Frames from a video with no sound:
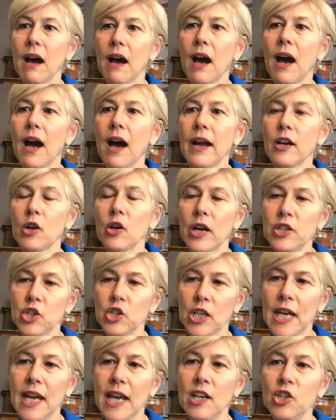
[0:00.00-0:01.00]
higher
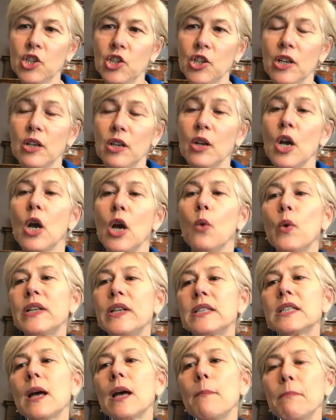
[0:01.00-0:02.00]
education when
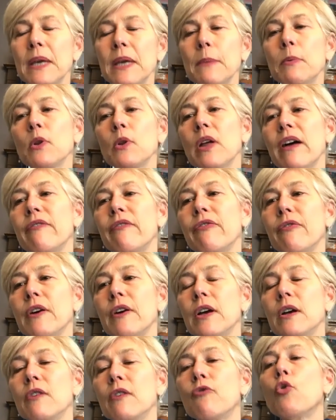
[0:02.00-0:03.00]
some people have
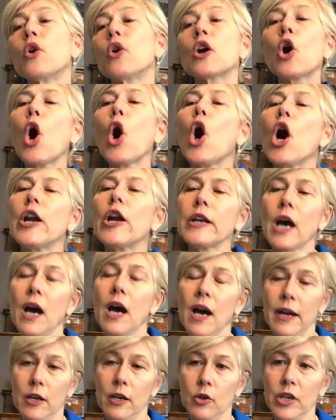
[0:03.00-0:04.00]
foregone a
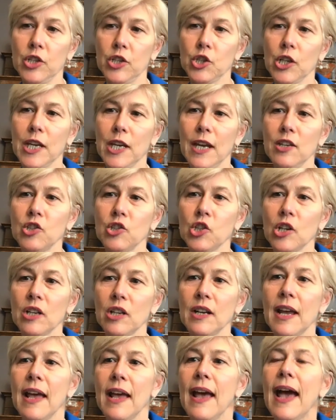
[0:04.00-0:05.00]
higher education.
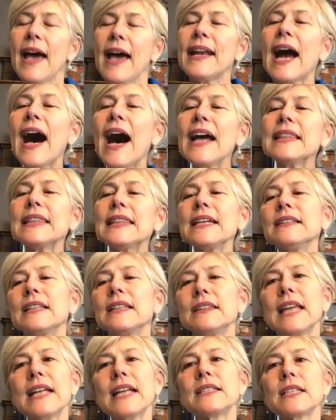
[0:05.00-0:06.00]
And I think
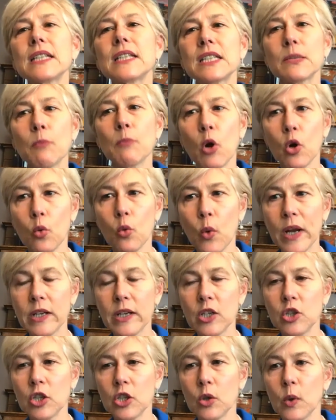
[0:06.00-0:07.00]
that that's a smart way
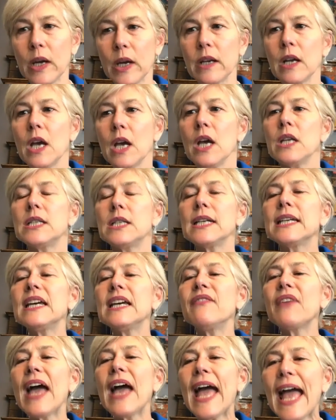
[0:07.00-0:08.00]
to do it, to
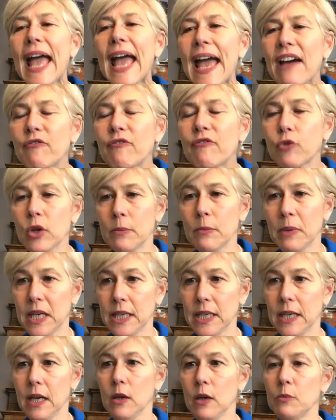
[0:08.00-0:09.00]
give
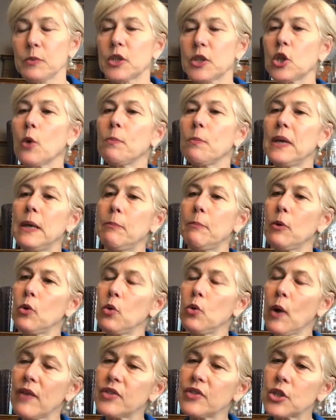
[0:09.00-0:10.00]
everybody help. So people
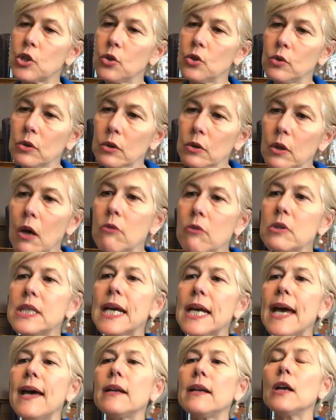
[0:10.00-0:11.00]
who have student loan
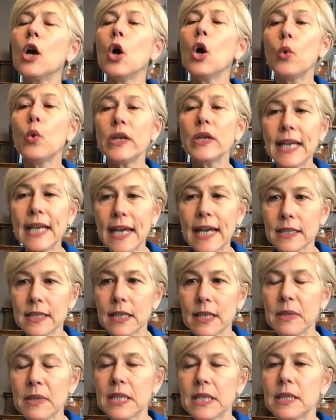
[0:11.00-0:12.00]
debt would get
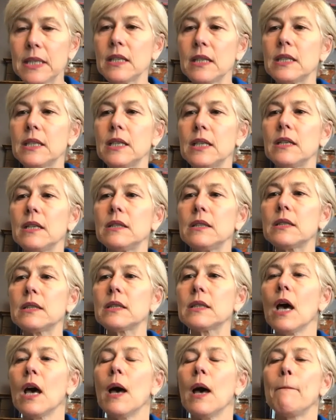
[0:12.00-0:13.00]
some assistance.
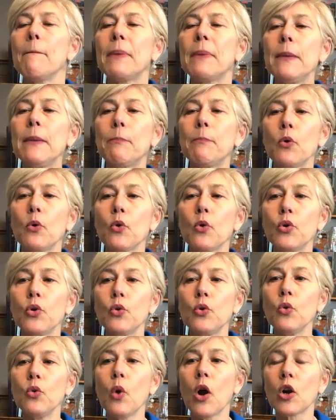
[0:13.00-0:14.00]
People
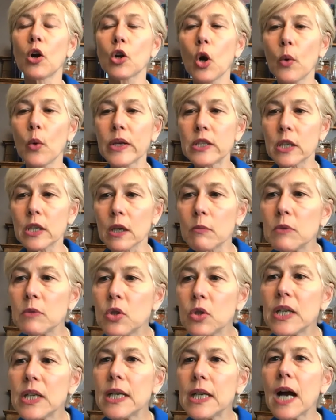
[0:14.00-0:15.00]
who are going to
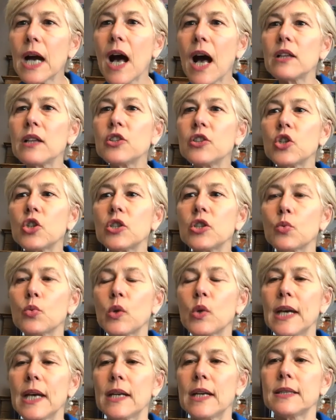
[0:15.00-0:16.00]
community colleges
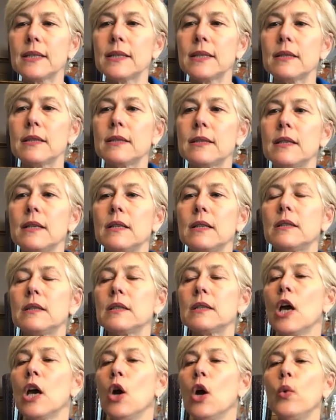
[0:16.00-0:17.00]
would get assistance.
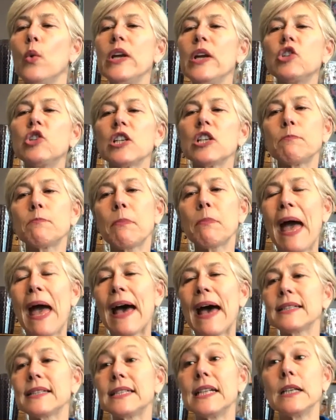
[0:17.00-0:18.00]
We just
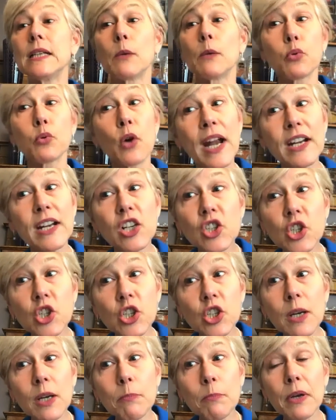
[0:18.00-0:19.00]
passed an
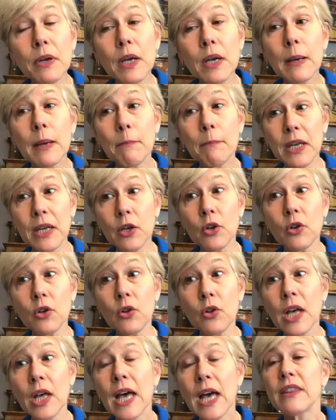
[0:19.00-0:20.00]
apprenticeship
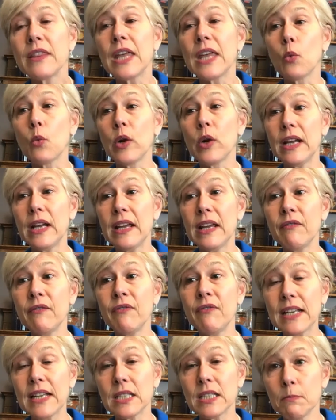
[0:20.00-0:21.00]
bill that would
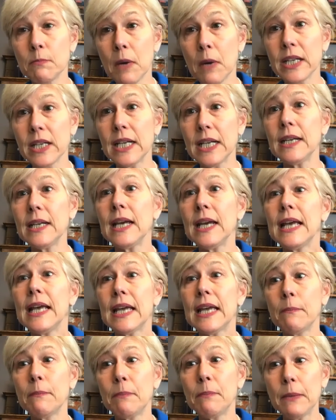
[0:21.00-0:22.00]
invest money
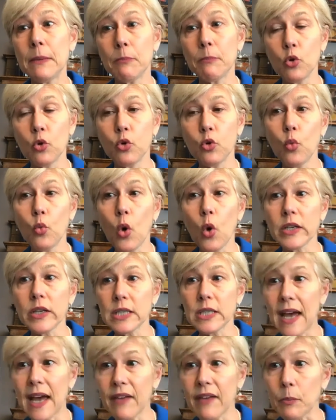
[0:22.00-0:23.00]
in people who want
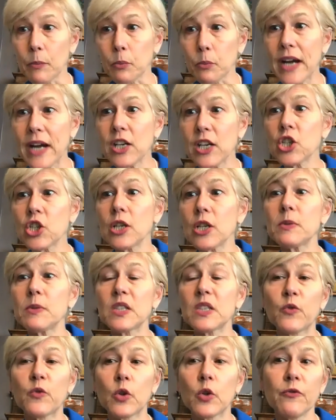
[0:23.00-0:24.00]
to have
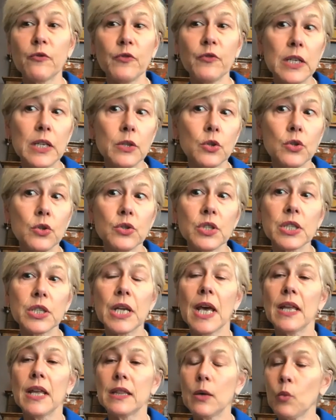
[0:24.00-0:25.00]
apprenticeships for fields
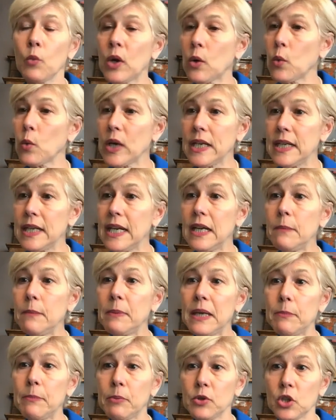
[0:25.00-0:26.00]
where we need
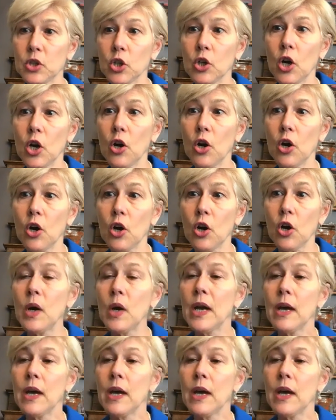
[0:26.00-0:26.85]
people to go,